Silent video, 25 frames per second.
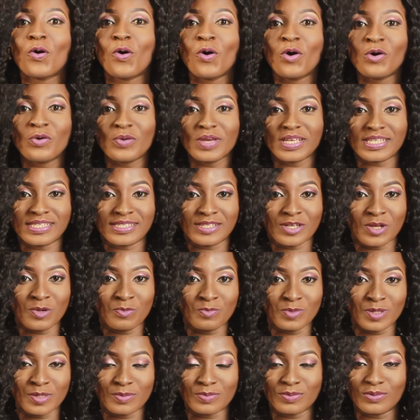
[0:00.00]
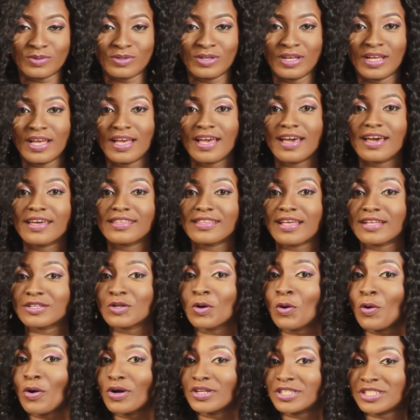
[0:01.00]
always tell people
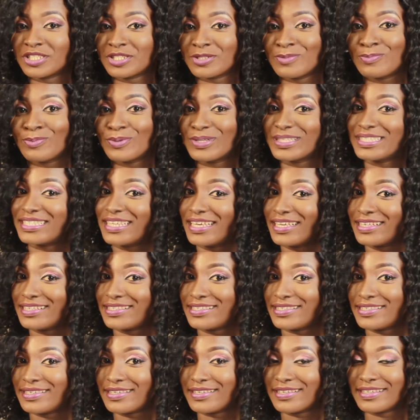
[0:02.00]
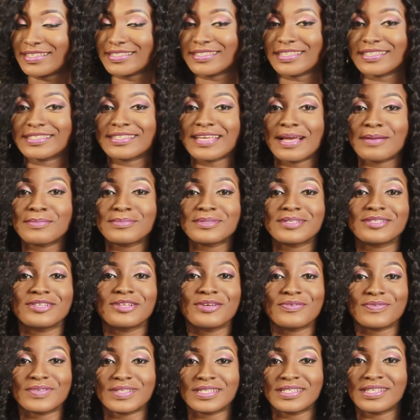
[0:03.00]
that courtship or dating is a time to
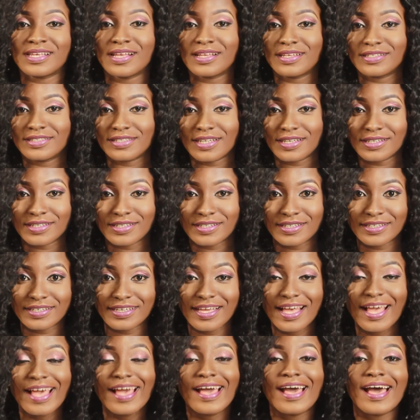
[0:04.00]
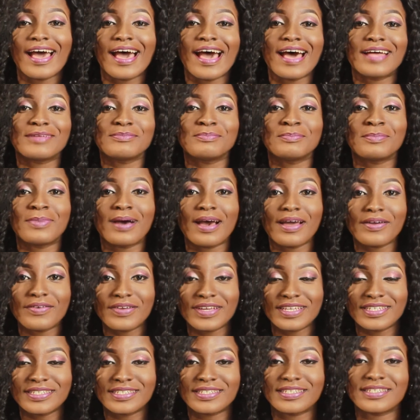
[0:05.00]
love intelligently, and
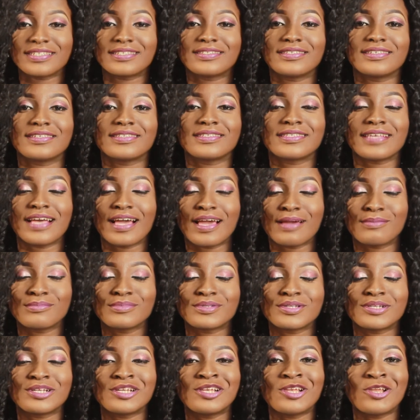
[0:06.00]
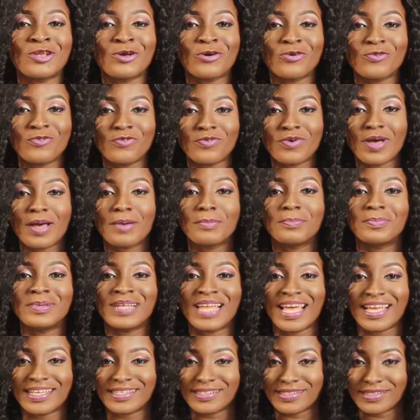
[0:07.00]
marriage is the time to love
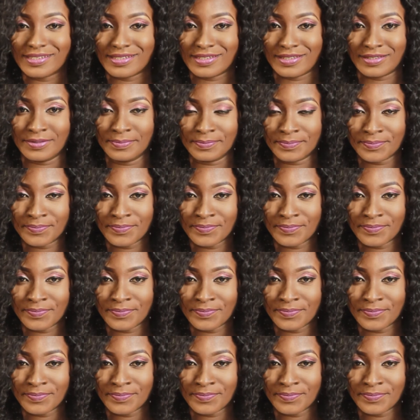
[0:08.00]
blindly.